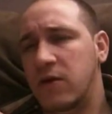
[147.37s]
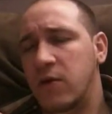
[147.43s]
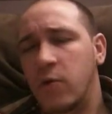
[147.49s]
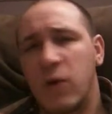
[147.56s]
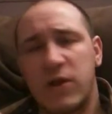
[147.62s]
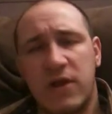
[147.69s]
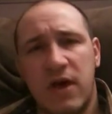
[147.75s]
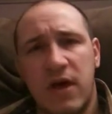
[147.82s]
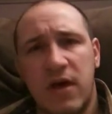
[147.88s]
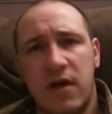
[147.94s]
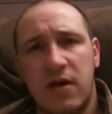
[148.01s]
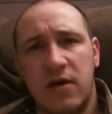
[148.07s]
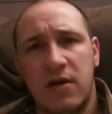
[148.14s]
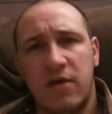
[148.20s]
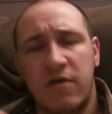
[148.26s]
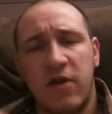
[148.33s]
What the
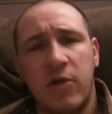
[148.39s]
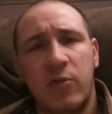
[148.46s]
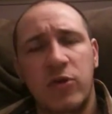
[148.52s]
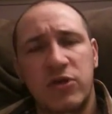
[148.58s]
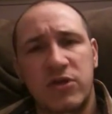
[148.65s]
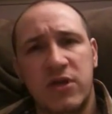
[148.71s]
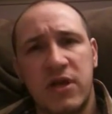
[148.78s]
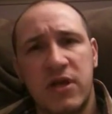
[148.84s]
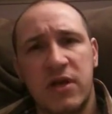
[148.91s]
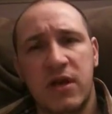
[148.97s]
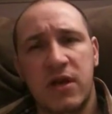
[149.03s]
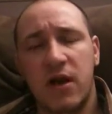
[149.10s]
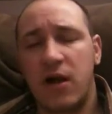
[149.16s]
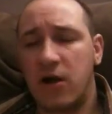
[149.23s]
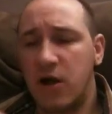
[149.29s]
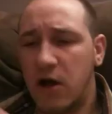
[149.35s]
developers need,
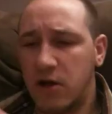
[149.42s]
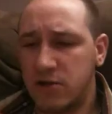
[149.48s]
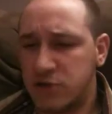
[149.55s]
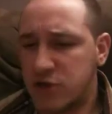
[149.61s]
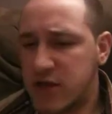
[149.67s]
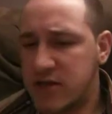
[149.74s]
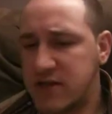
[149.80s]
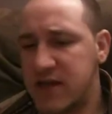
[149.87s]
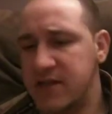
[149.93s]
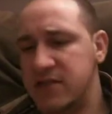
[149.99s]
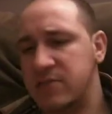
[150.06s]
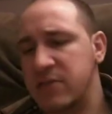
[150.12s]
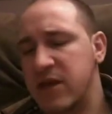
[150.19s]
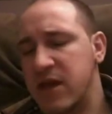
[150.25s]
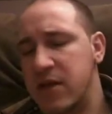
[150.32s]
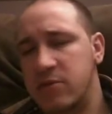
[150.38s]
and I'll try to cite
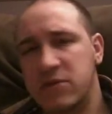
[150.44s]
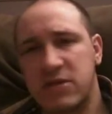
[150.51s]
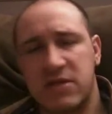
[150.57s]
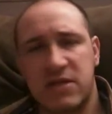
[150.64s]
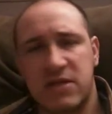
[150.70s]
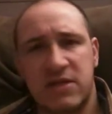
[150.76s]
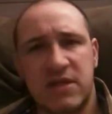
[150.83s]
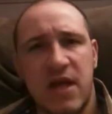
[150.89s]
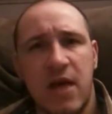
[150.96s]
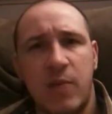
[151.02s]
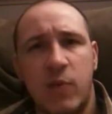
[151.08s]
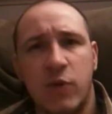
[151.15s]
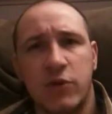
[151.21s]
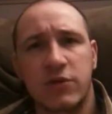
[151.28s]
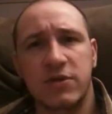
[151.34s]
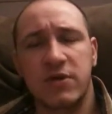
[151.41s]
some games as
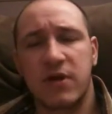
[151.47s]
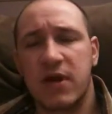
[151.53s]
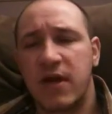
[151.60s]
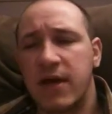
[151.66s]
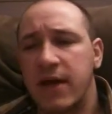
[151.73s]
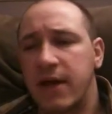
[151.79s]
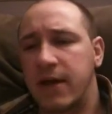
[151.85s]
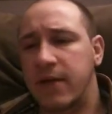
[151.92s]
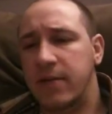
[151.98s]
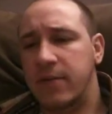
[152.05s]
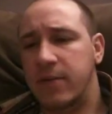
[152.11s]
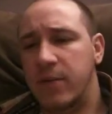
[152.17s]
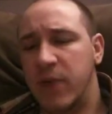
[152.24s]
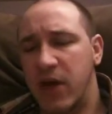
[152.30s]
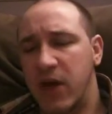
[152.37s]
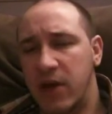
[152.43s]
examples,
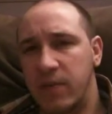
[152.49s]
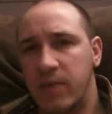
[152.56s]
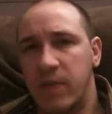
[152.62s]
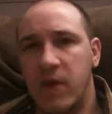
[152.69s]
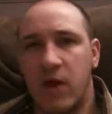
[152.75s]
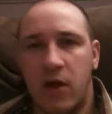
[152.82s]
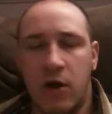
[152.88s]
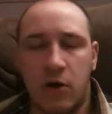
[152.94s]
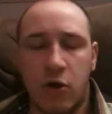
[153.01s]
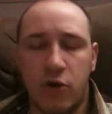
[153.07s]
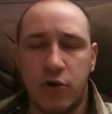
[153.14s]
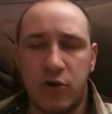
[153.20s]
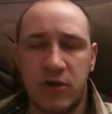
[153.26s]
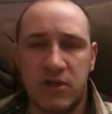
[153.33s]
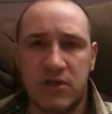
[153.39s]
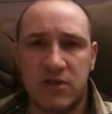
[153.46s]
but I'll go
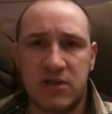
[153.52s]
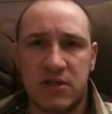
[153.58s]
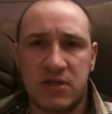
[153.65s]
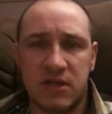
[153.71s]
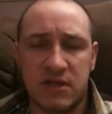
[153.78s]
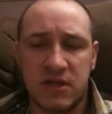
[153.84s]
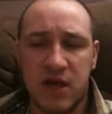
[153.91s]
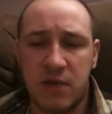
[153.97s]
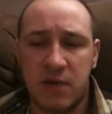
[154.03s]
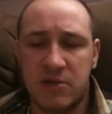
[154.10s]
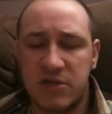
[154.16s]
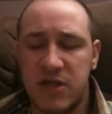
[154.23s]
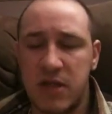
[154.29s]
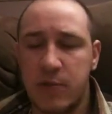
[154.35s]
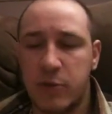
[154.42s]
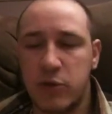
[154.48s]
through the top
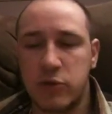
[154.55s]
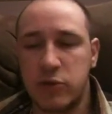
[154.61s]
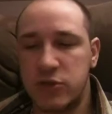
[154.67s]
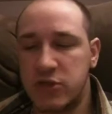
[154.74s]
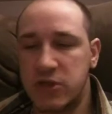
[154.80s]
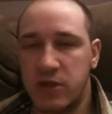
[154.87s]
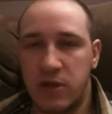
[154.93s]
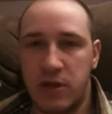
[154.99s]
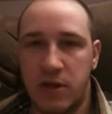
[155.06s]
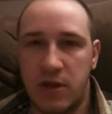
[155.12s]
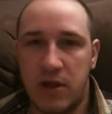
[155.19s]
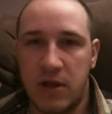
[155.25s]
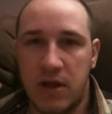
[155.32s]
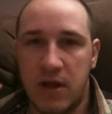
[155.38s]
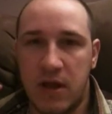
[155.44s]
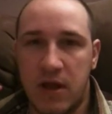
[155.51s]
staples, which
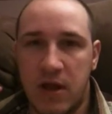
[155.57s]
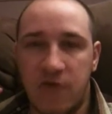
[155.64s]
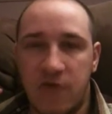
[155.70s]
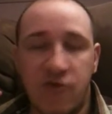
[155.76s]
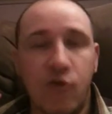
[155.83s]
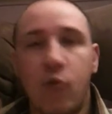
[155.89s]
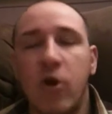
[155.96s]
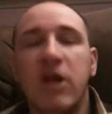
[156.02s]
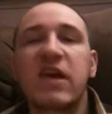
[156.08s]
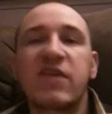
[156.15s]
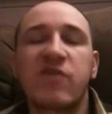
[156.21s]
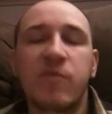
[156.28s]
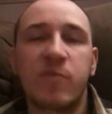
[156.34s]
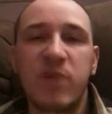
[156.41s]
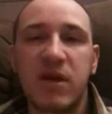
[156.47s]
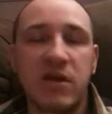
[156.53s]
if you want to
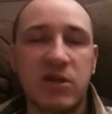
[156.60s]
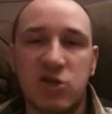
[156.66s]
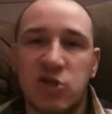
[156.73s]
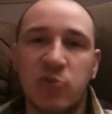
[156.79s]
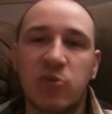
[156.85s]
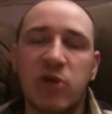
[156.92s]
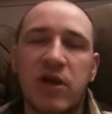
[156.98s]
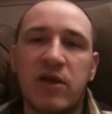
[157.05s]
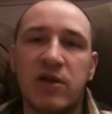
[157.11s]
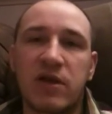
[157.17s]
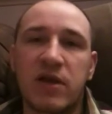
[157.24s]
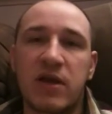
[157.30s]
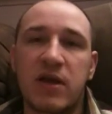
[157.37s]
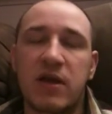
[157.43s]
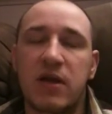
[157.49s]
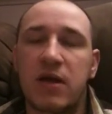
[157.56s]
even be in the AAA
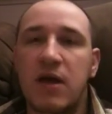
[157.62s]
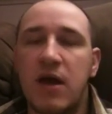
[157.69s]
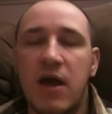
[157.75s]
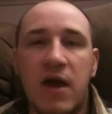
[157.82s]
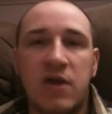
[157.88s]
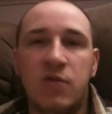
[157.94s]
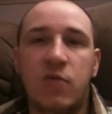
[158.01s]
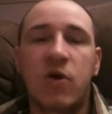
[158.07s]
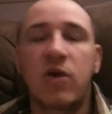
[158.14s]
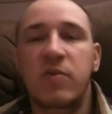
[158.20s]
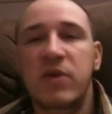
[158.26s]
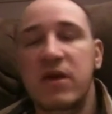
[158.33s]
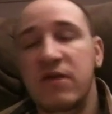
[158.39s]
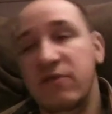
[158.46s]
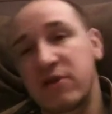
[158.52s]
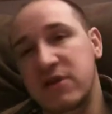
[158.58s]
league and you want to
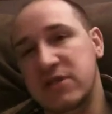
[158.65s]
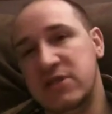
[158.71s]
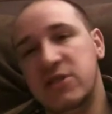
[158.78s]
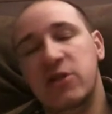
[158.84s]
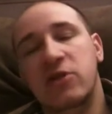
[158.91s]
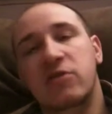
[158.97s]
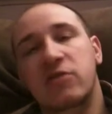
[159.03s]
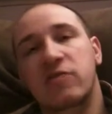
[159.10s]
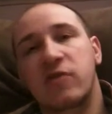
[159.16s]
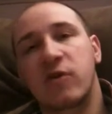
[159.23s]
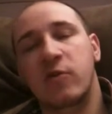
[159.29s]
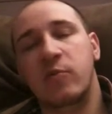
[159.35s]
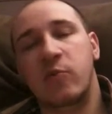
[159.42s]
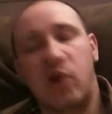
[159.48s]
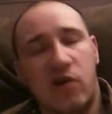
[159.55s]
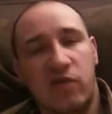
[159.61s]
be even considered for a
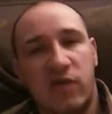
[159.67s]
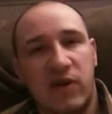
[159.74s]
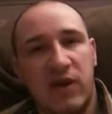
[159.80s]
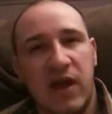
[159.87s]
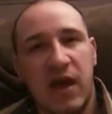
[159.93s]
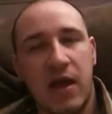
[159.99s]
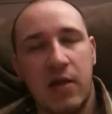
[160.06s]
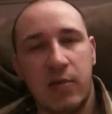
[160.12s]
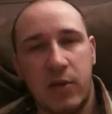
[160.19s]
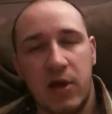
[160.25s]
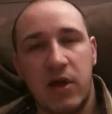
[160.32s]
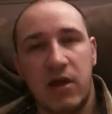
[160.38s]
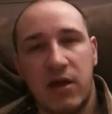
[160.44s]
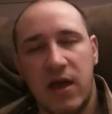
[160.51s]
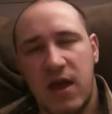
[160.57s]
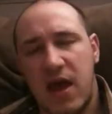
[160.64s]
perfect game,
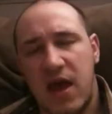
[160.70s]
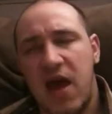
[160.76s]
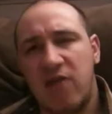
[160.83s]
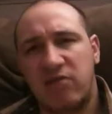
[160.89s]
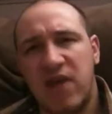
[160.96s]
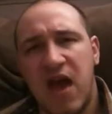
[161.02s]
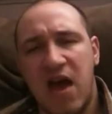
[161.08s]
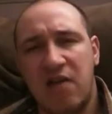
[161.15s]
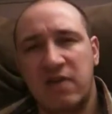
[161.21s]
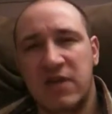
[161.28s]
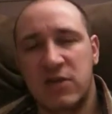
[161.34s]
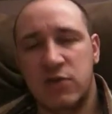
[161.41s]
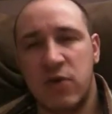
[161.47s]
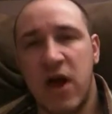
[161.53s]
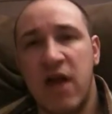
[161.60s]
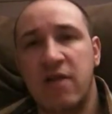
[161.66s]
you have to have
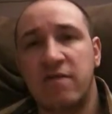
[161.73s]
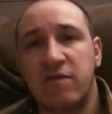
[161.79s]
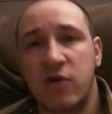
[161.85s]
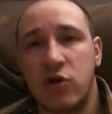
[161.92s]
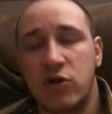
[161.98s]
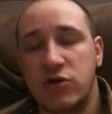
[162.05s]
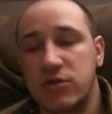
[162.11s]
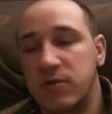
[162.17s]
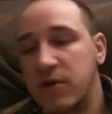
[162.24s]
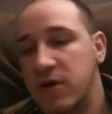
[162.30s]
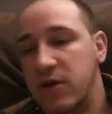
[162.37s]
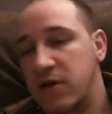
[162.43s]
these right first.